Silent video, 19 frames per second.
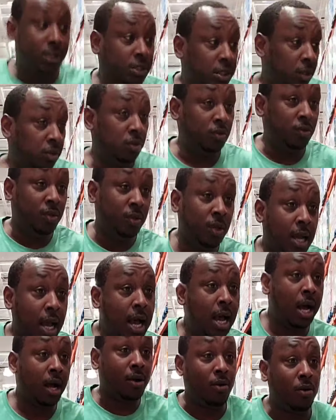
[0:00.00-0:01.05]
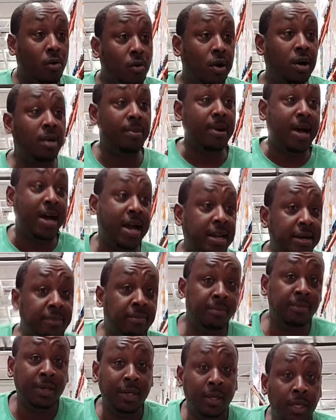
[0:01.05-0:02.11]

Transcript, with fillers: So I'll go grab an item